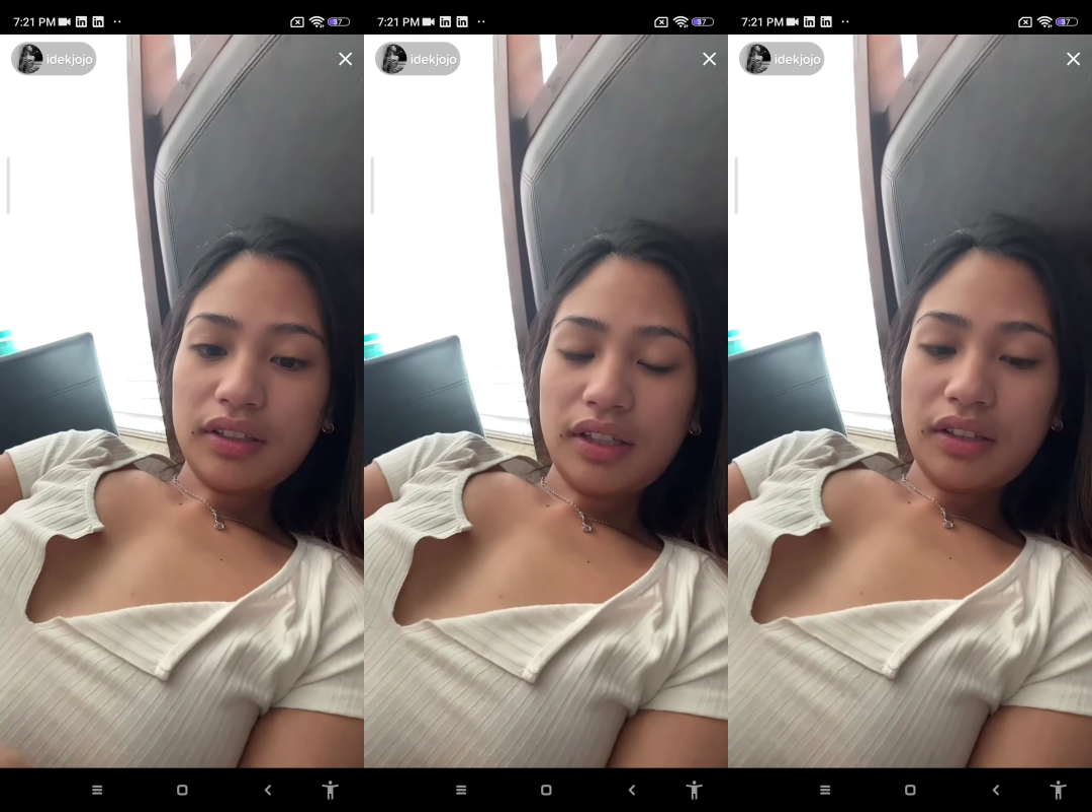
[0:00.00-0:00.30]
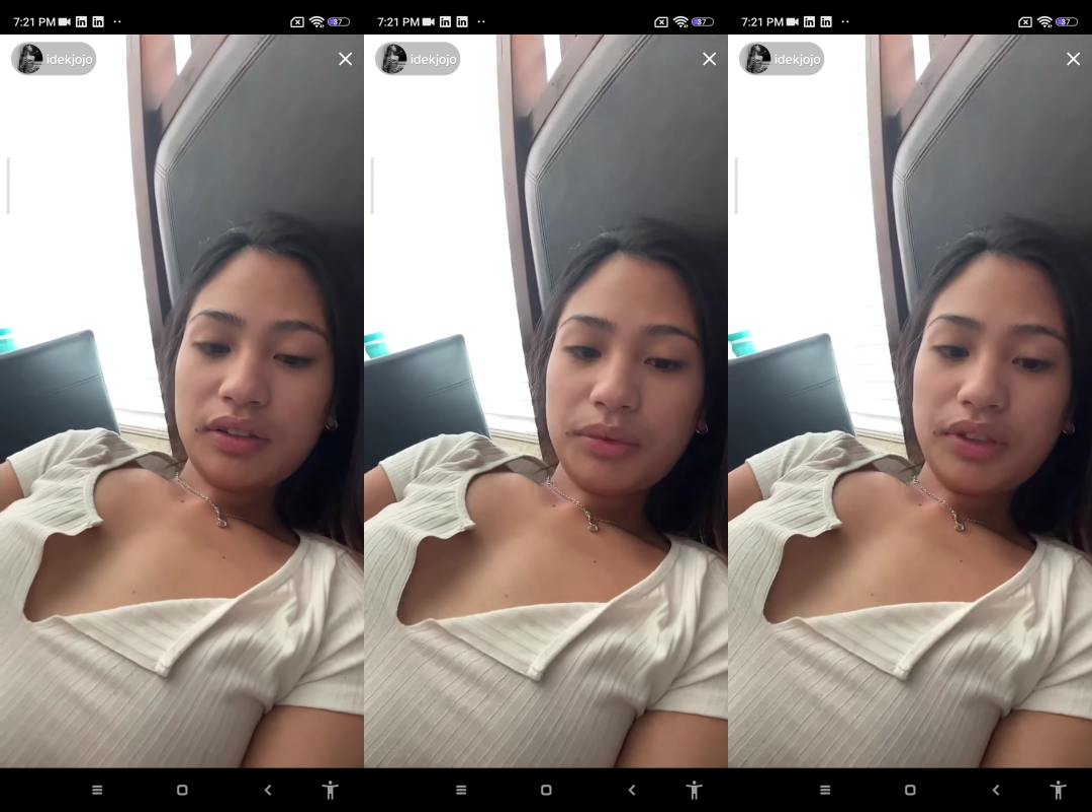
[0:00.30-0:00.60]

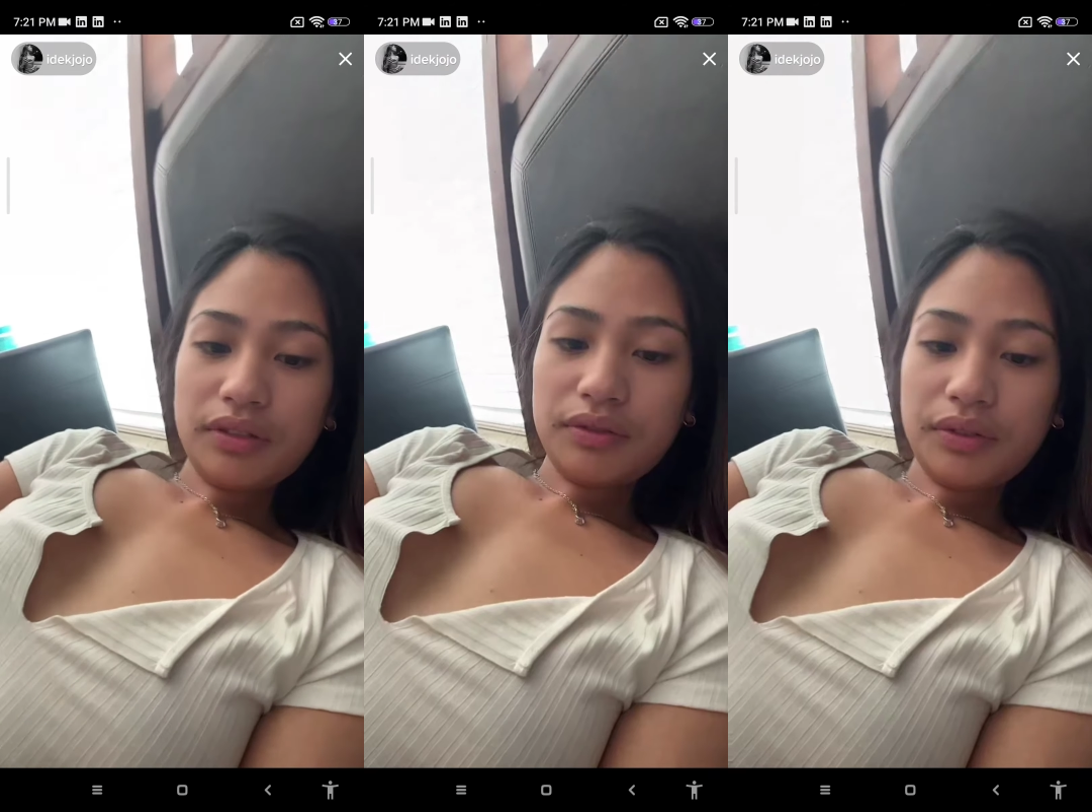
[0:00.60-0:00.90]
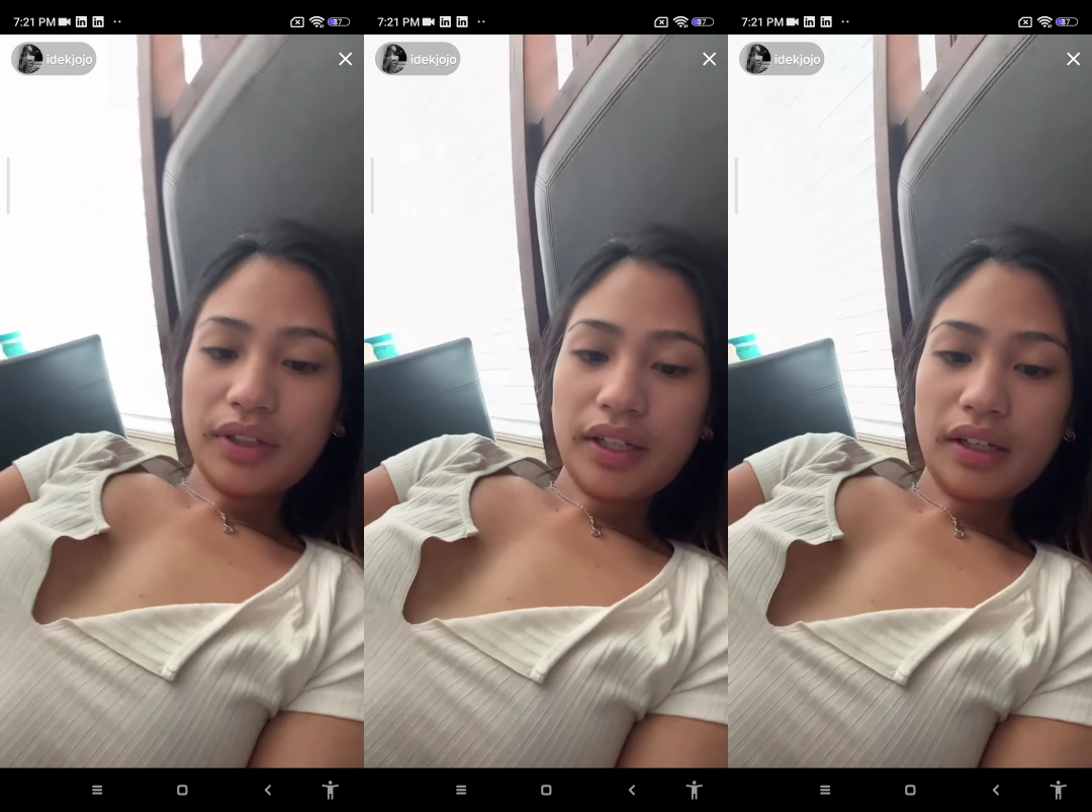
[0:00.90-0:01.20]
Hello,
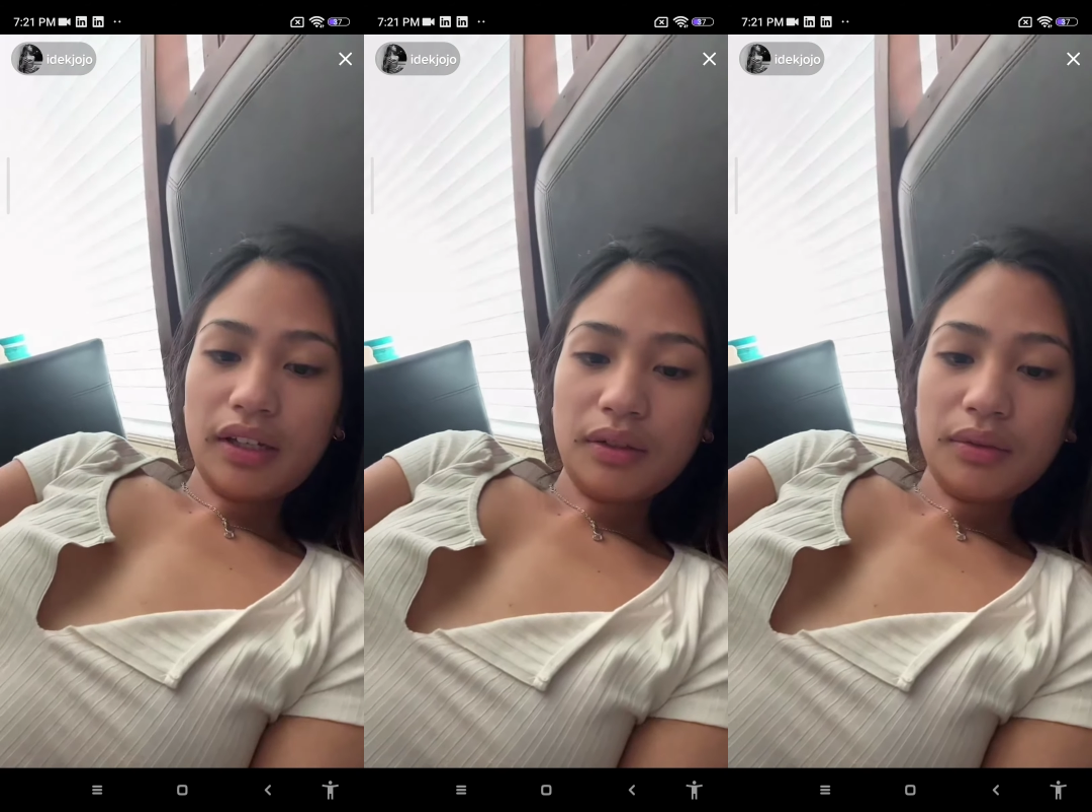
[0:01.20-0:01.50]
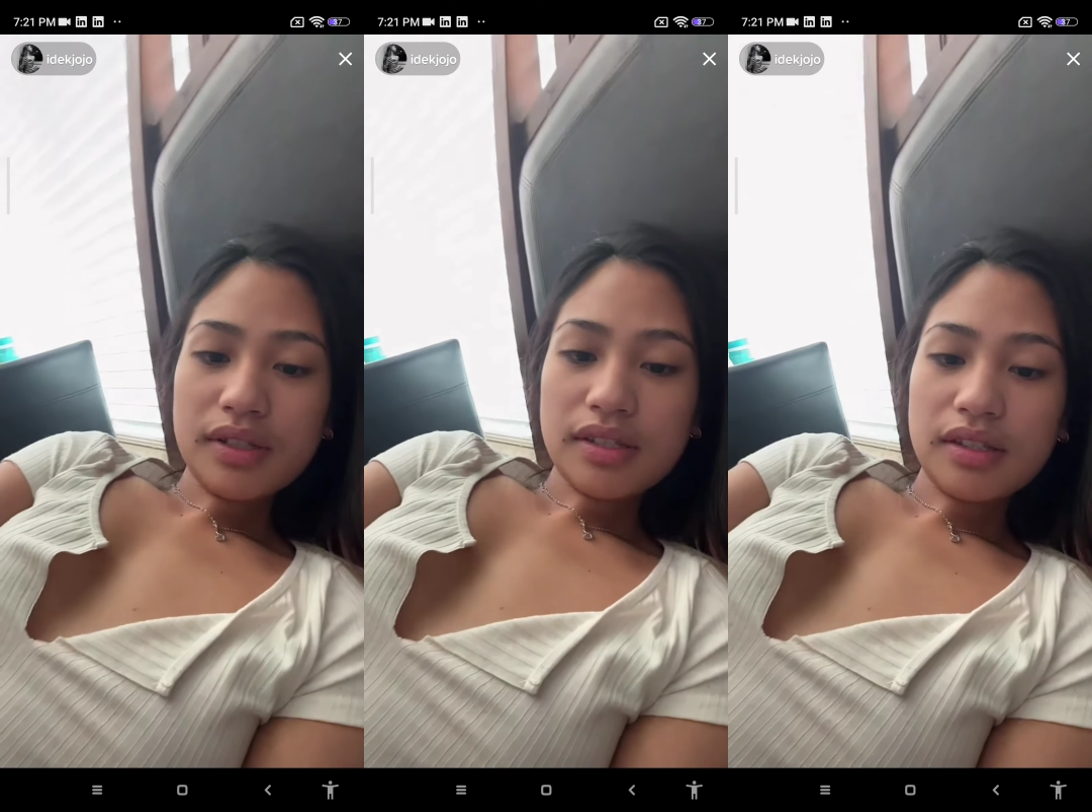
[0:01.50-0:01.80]
beautiful. Hey,
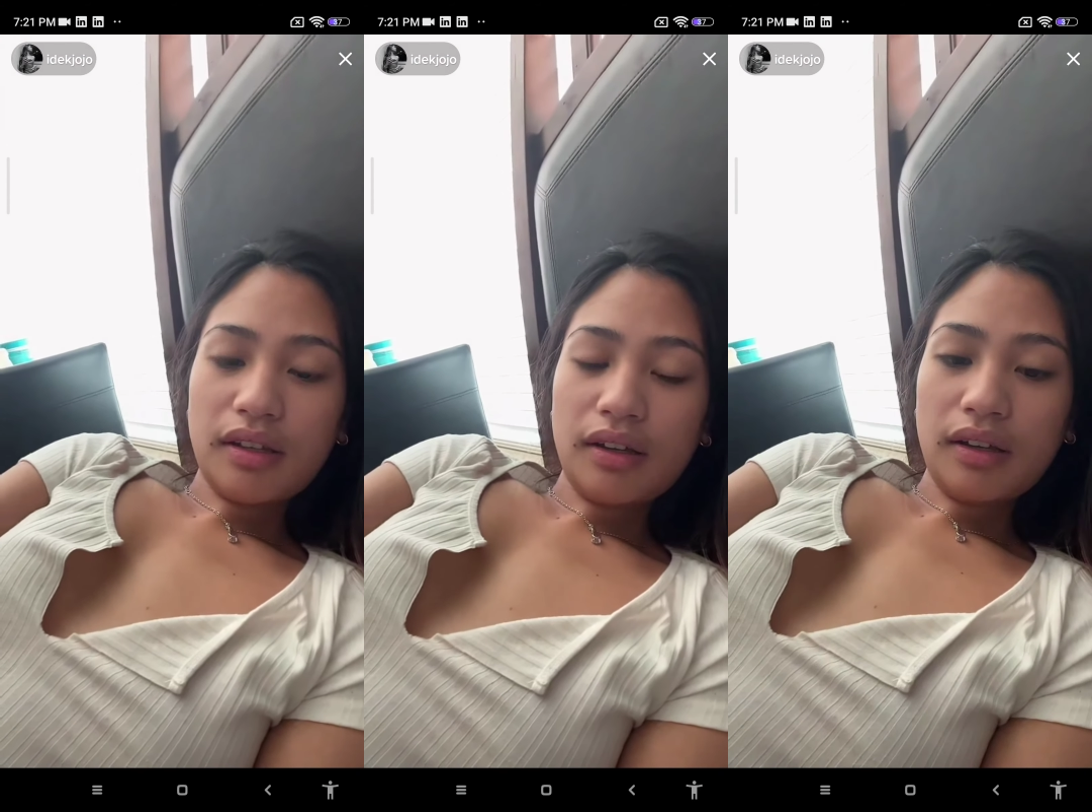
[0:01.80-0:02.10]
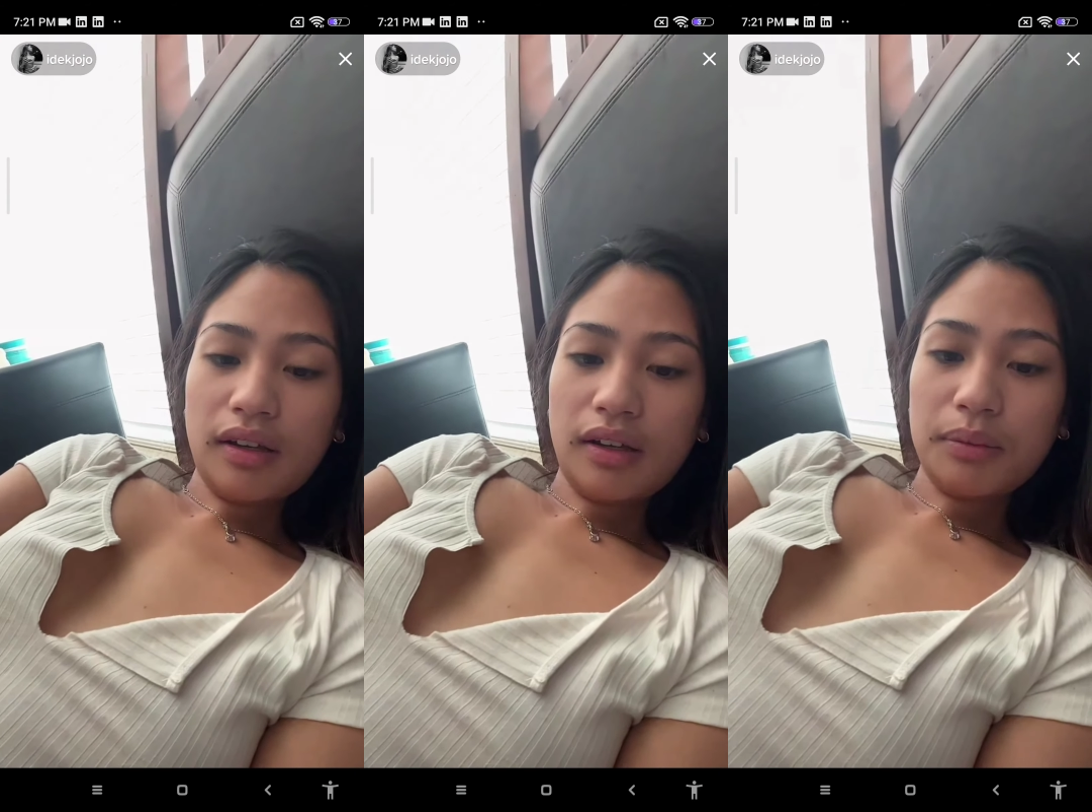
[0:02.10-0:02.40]
what's
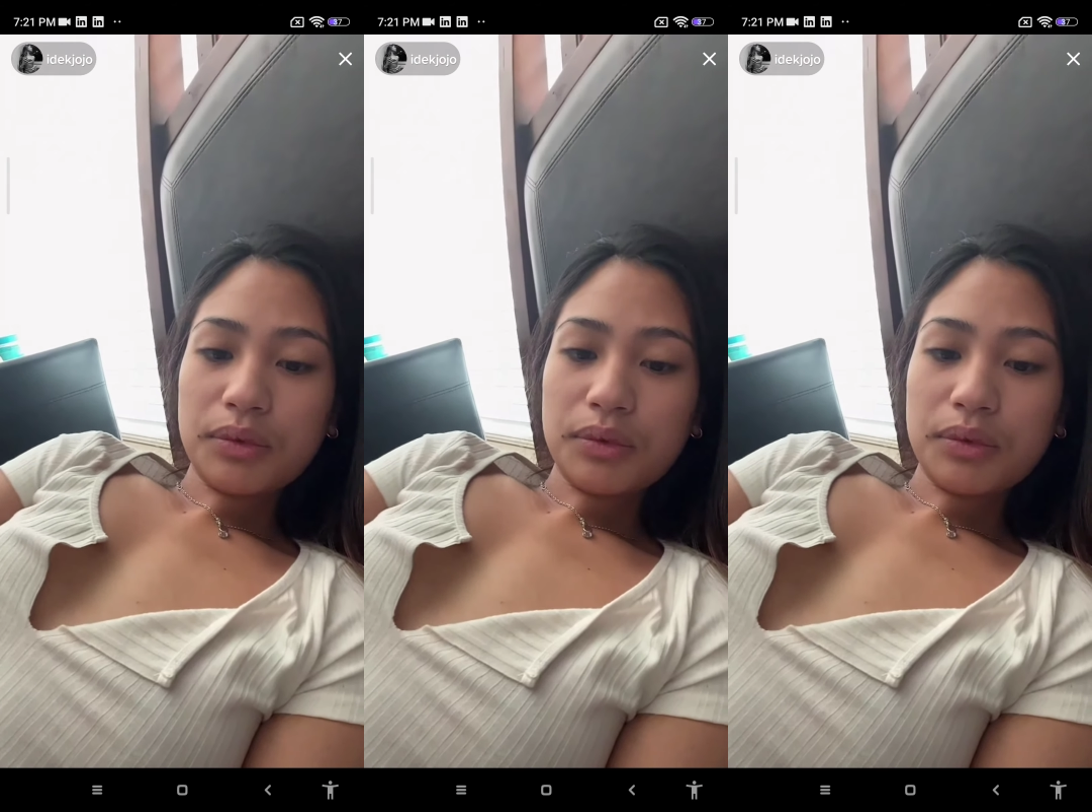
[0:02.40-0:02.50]
up?